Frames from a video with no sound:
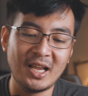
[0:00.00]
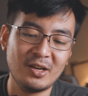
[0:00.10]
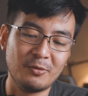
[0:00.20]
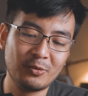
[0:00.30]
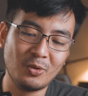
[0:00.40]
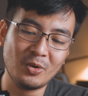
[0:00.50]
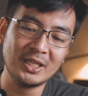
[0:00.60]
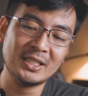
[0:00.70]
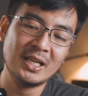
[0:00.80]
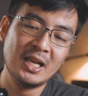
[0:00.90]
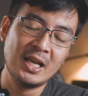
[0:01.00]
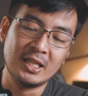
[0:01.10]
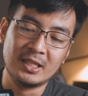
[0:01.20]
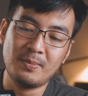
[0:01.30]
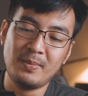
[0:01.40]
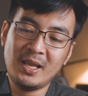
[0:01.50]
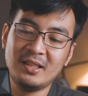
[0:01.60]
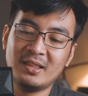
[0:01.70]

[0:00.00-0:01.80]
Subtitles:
And of course, the main